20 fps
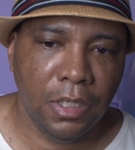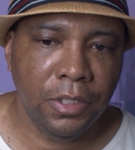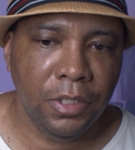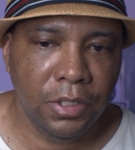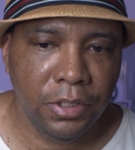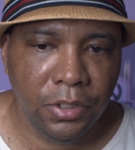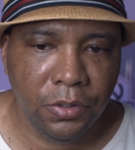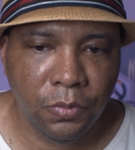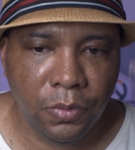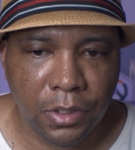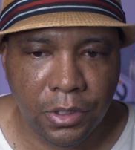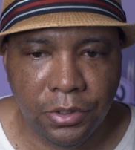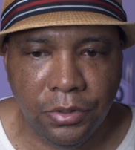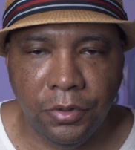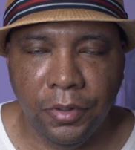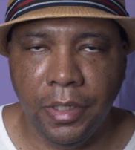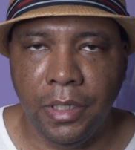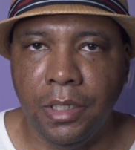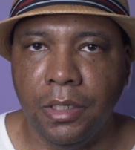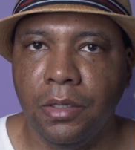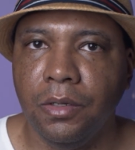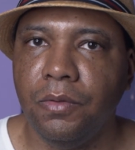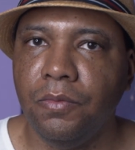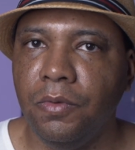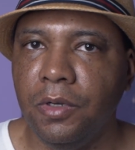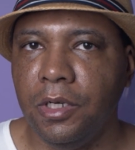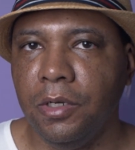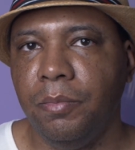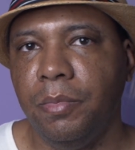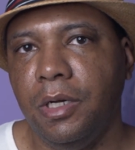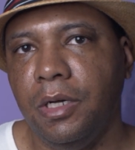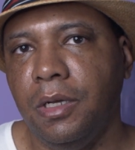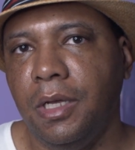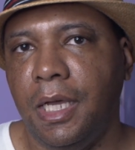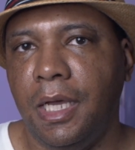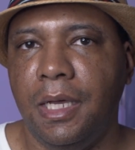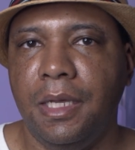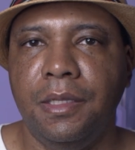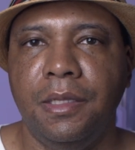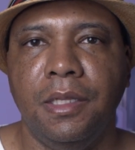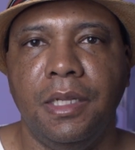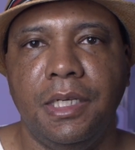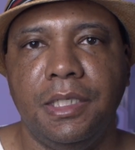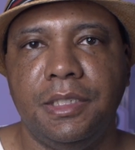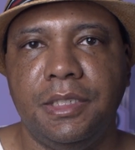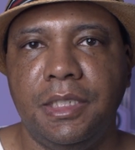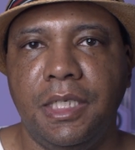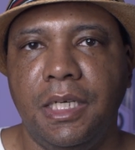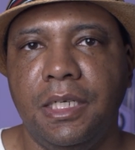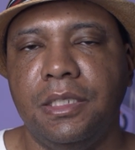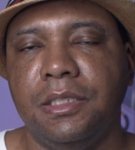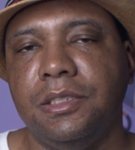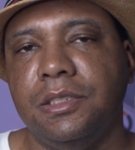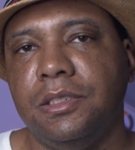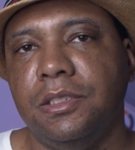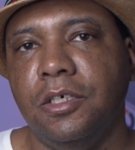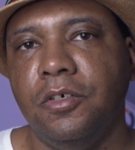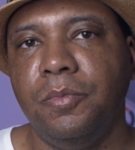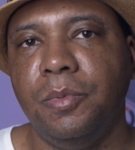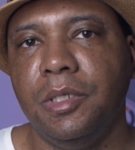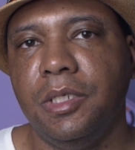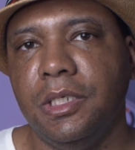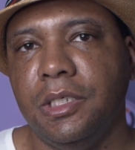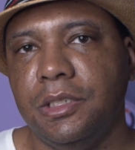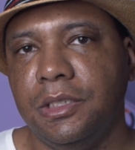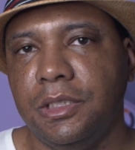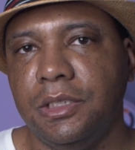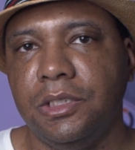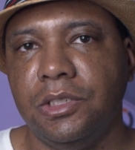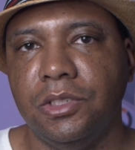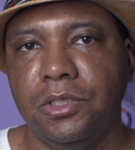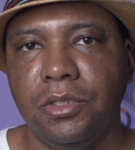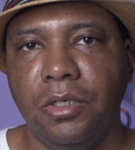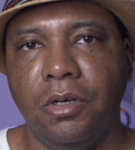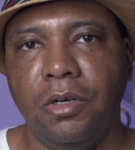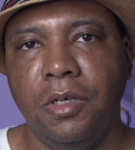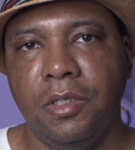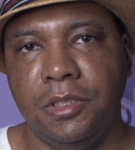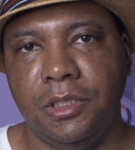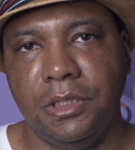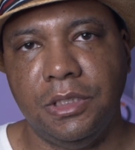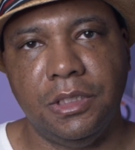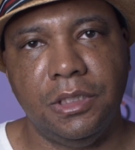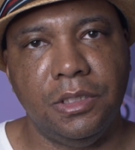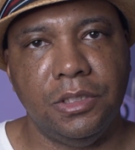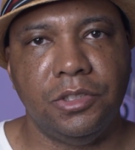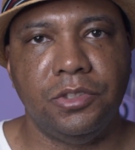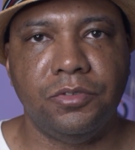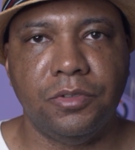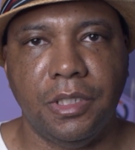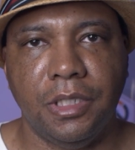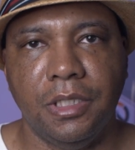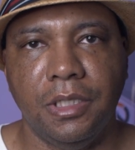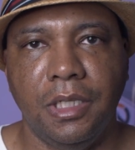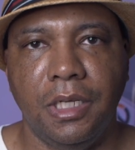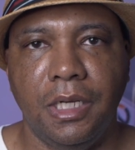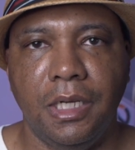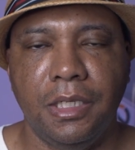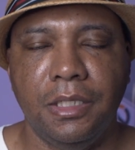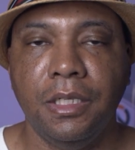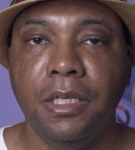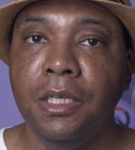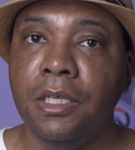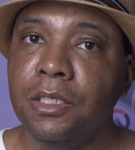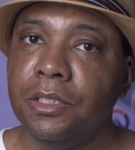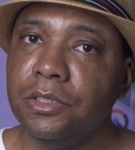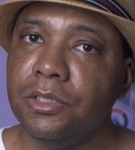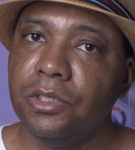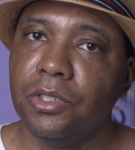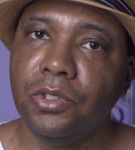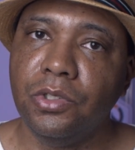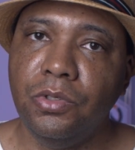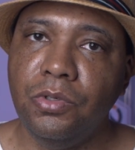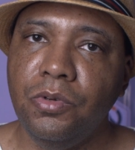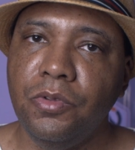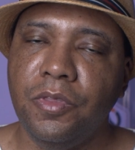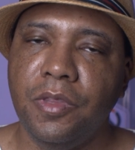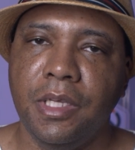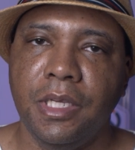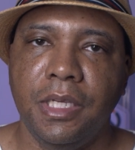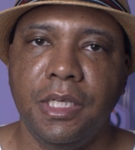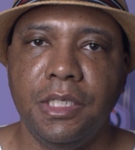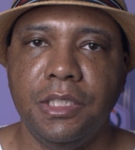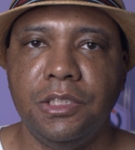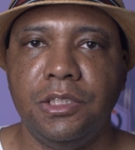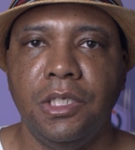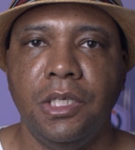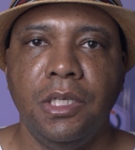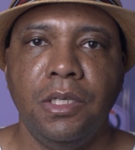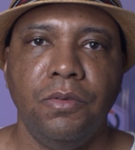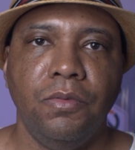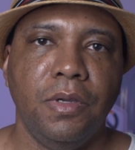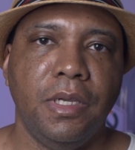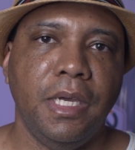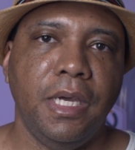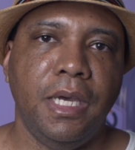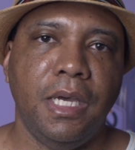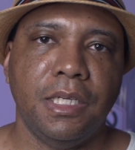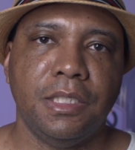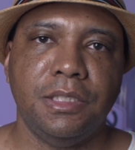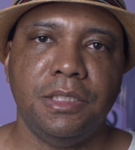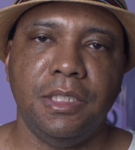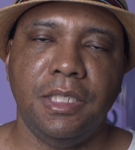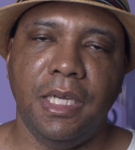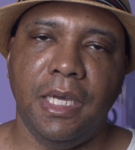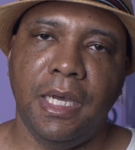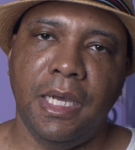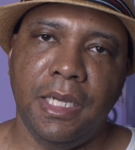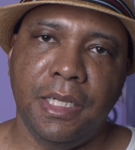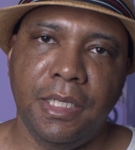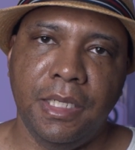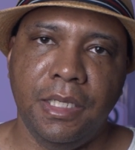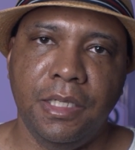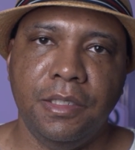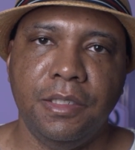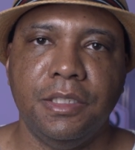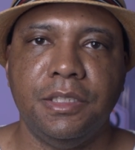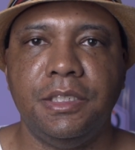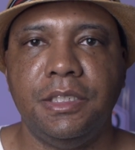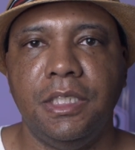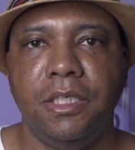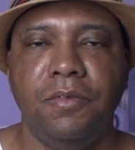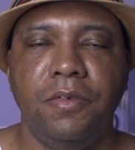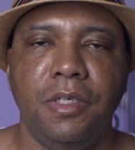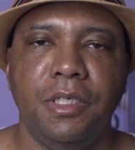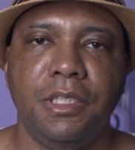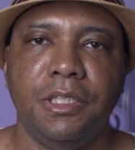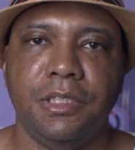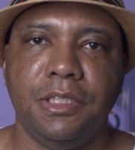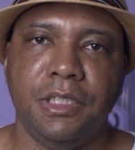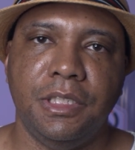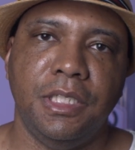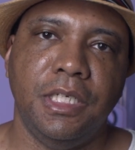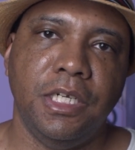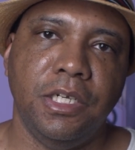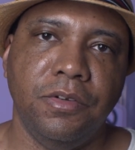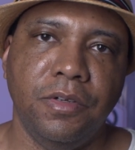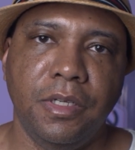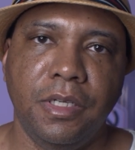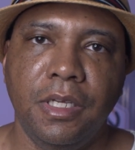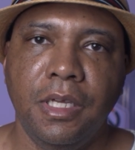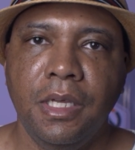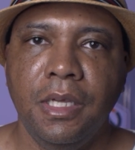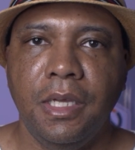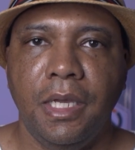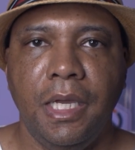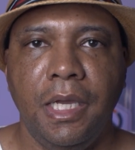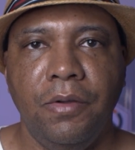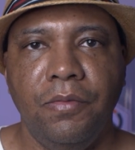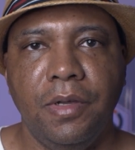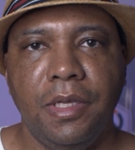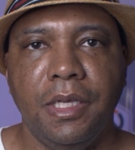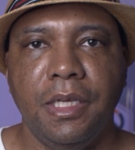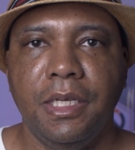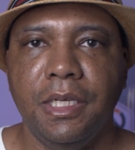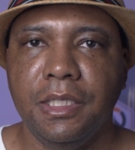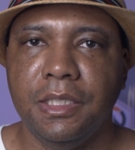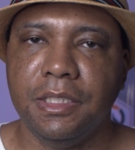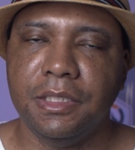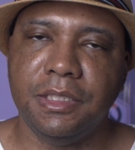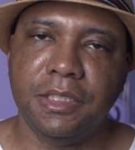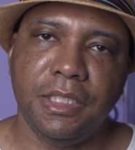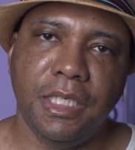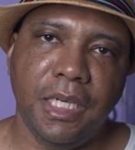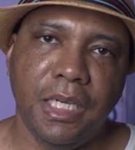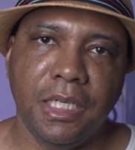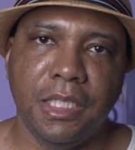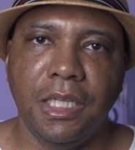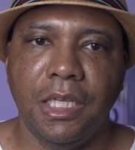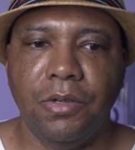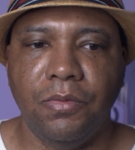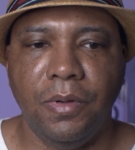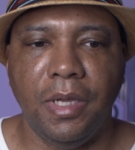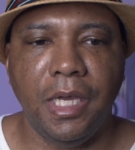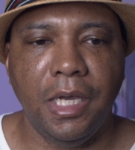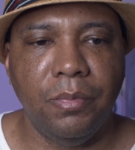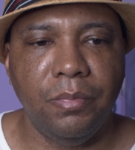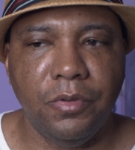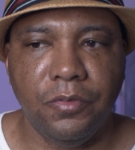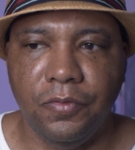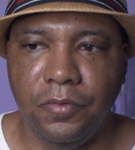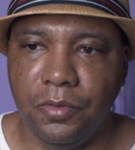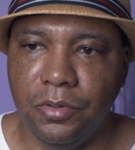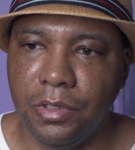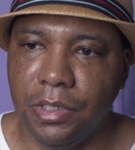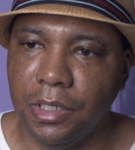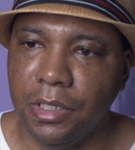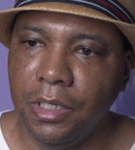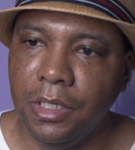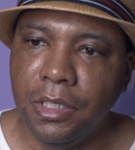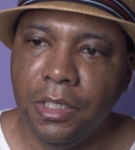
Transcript: I know you're wondering, what about adding like sagging stuff? Because this is all just in a straight line. So the cool thing is we can actually add in the CV catenary and we can get the sag like we had before.